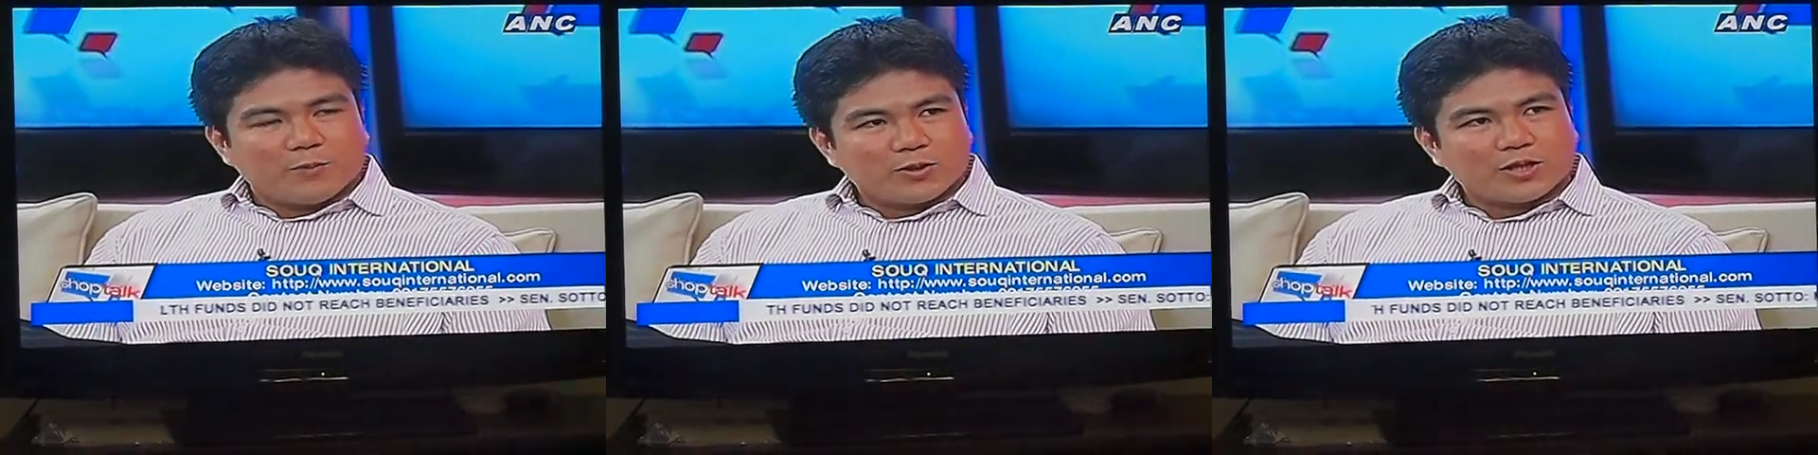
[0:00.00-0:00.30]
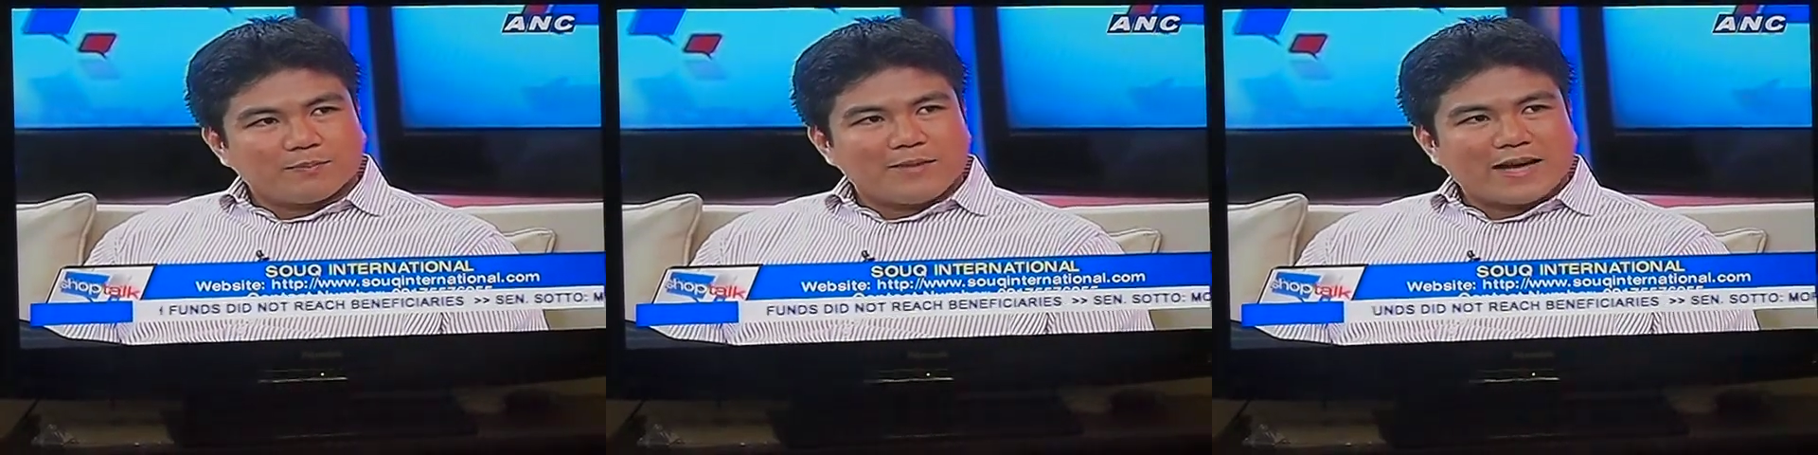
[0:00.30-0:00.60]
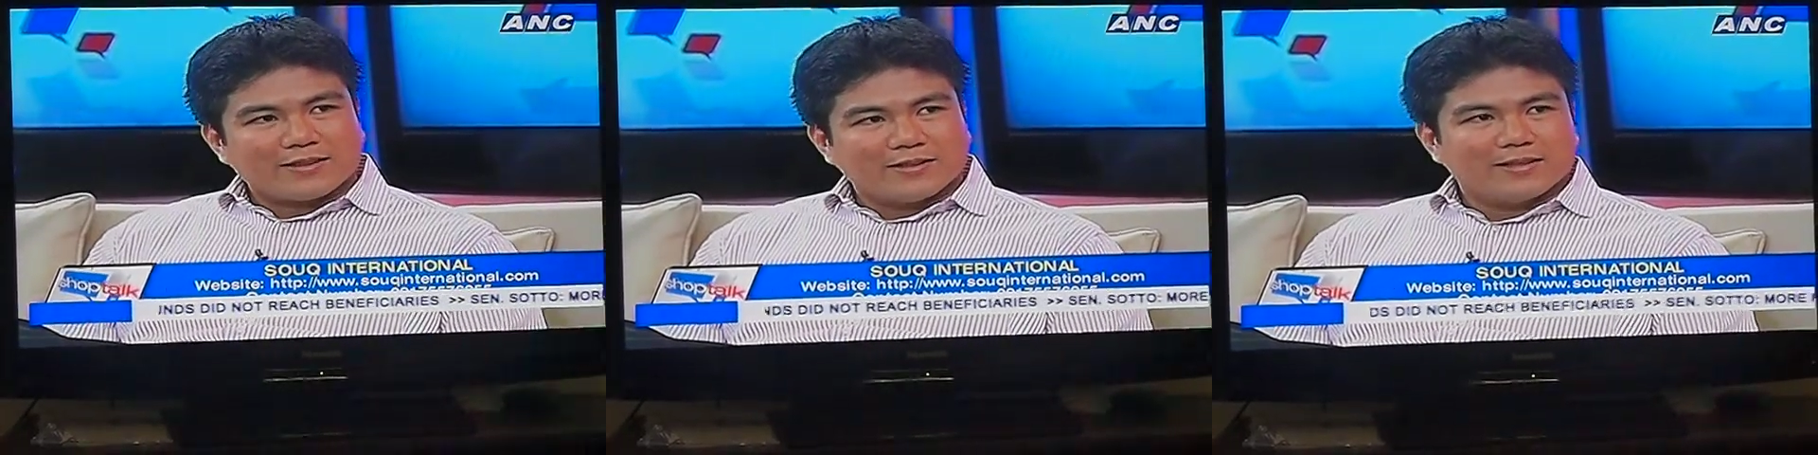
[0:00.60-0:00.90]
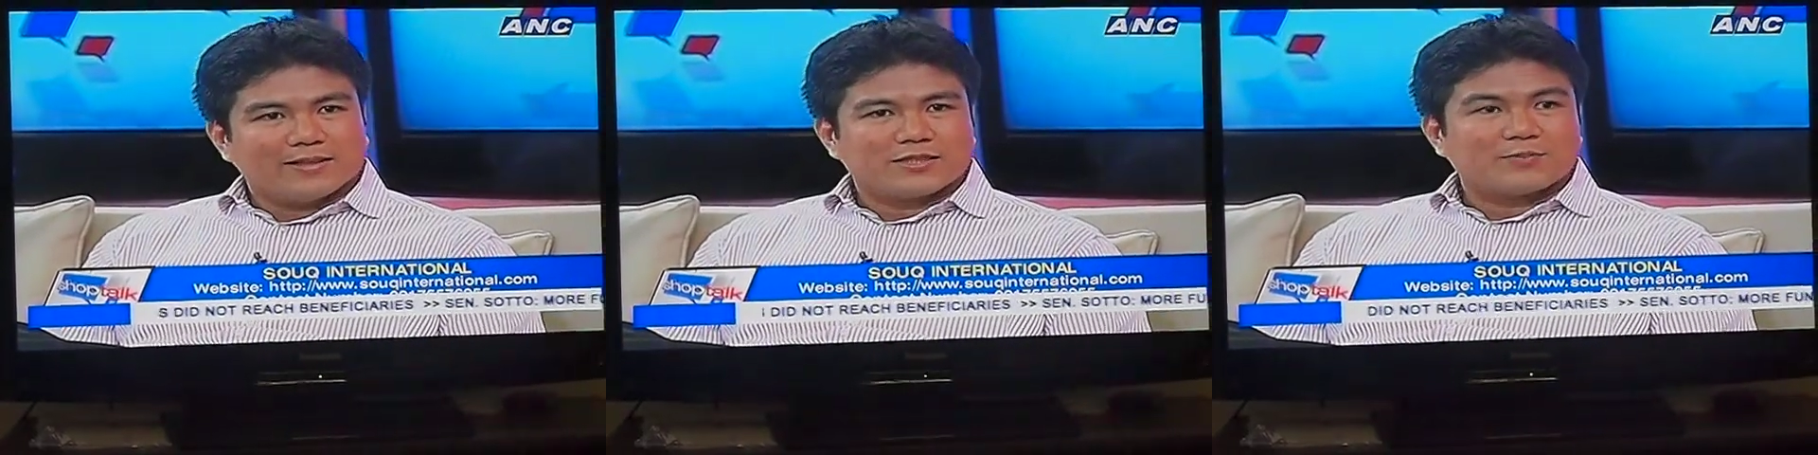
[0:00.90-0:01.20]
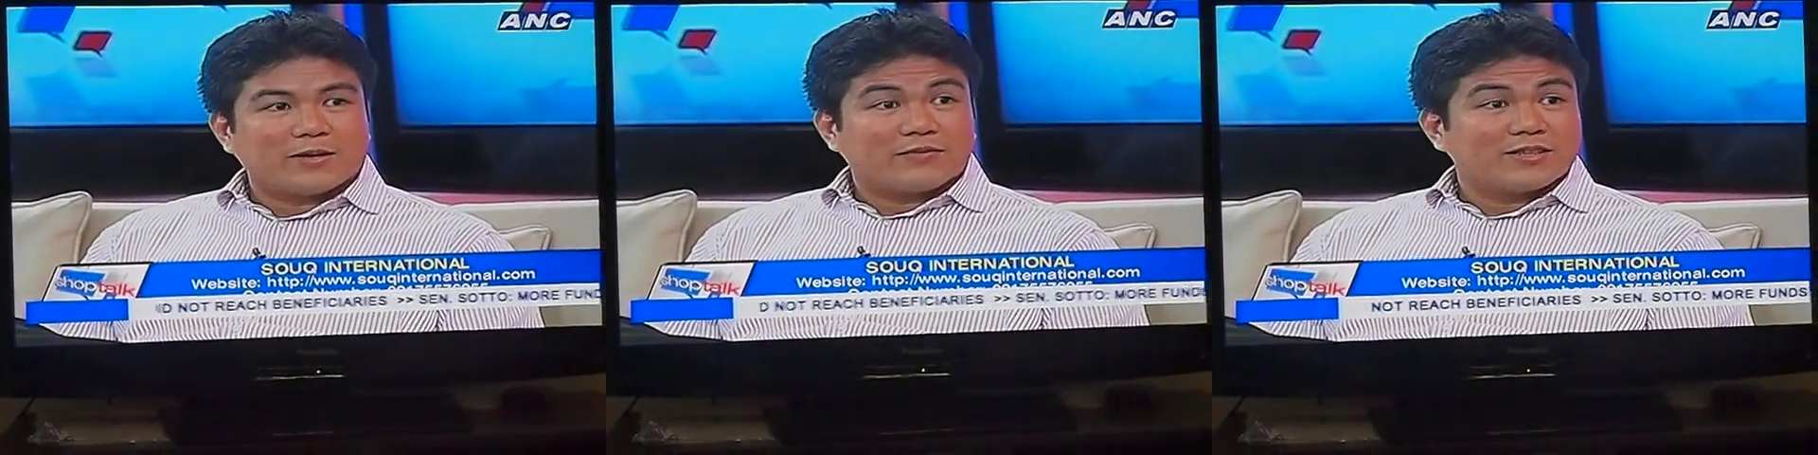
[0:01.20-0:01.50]
pushing back the
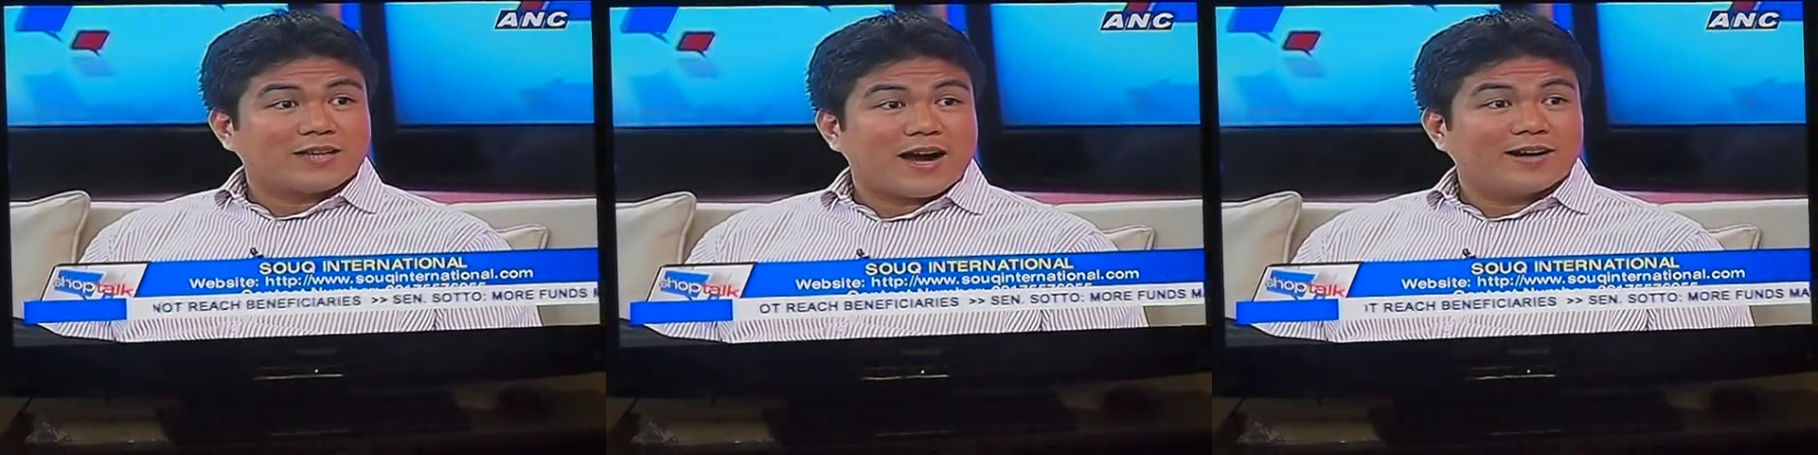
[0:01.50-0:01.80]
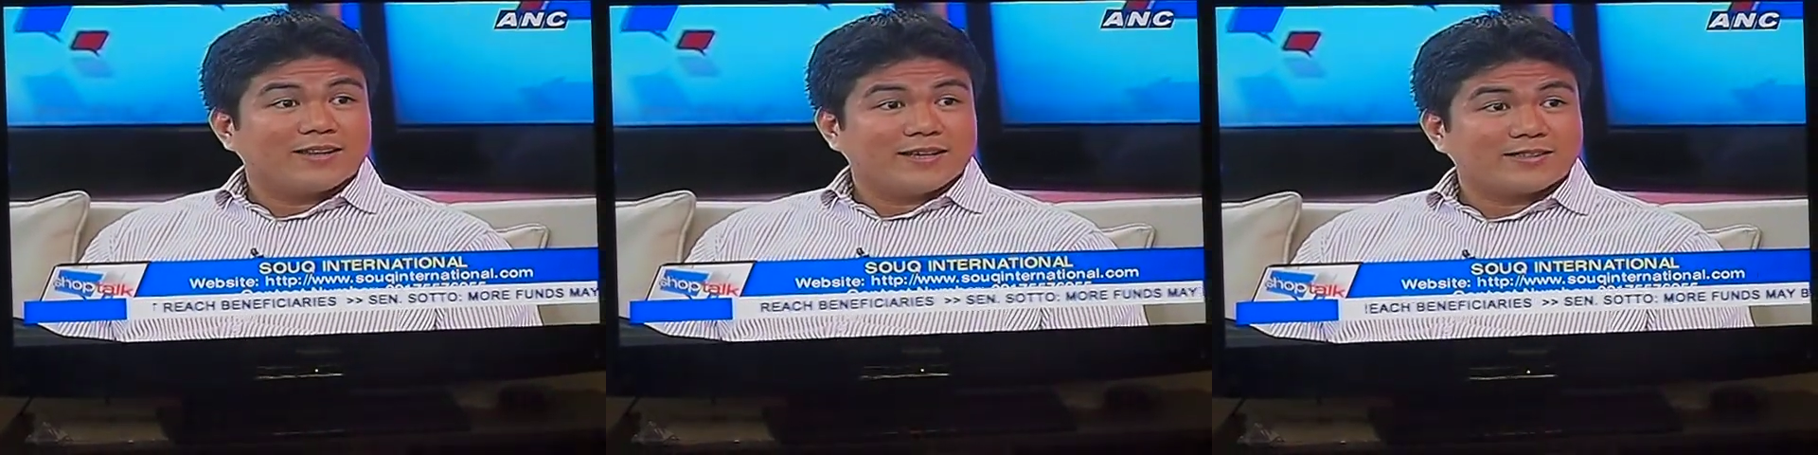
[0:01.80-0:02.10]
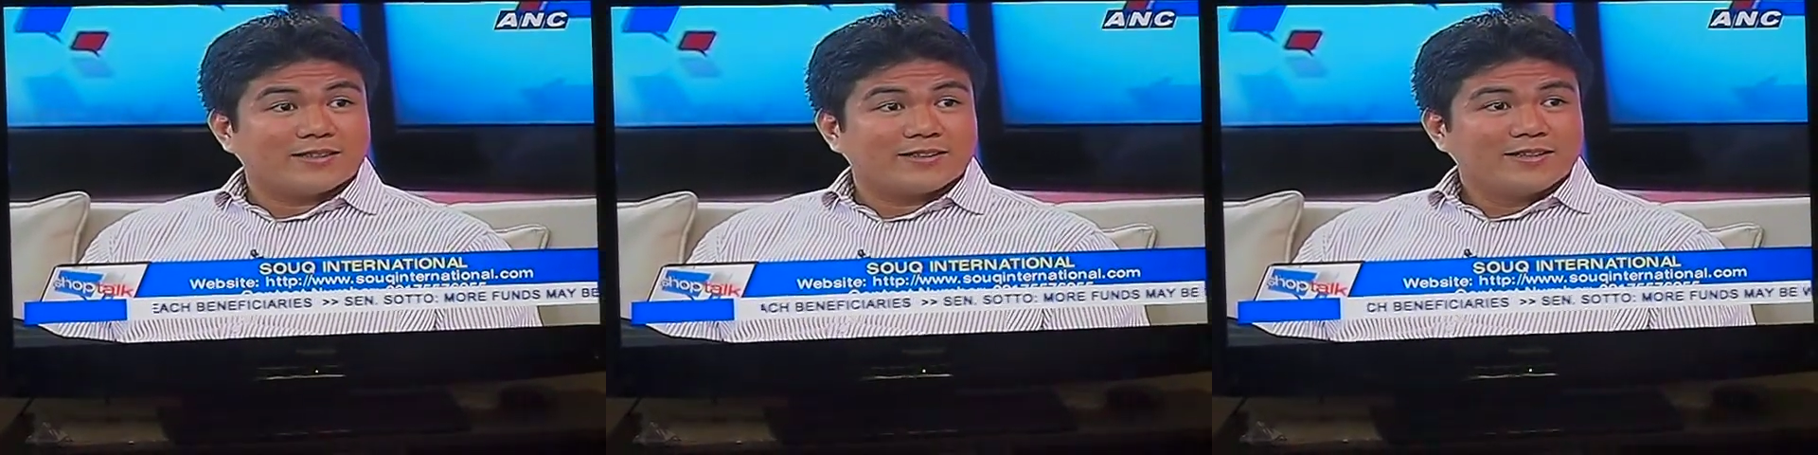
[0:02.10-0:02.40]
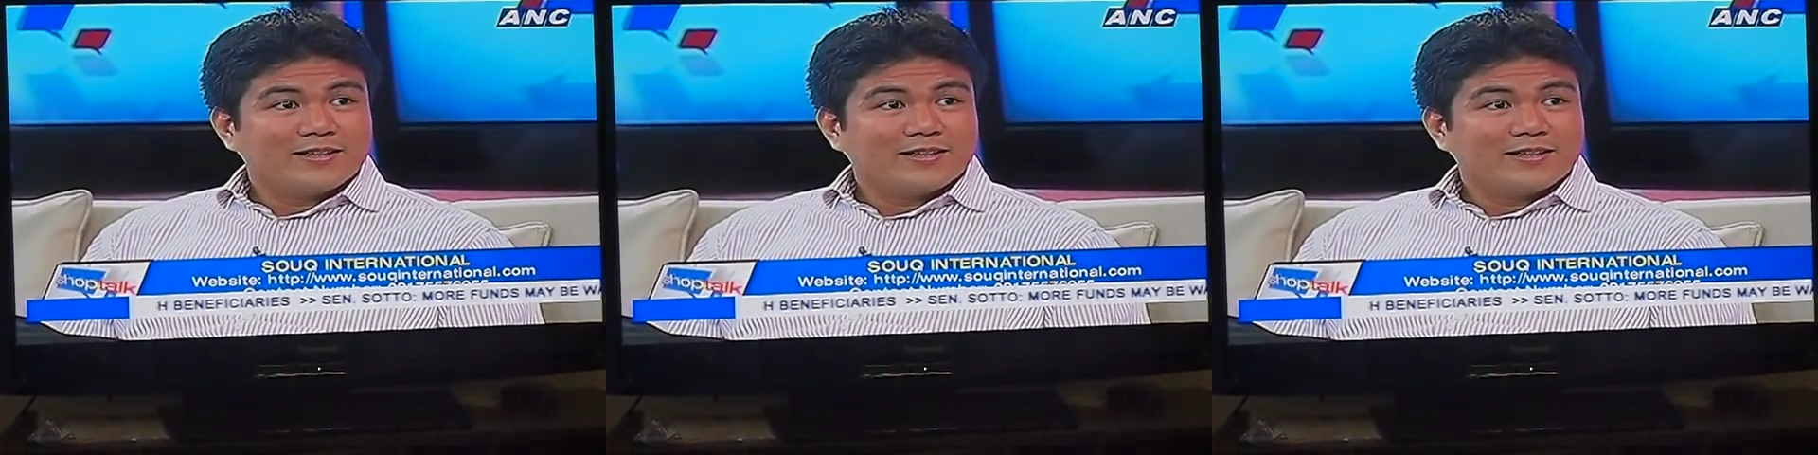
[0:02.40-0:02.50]
spread of the Sahara Desert.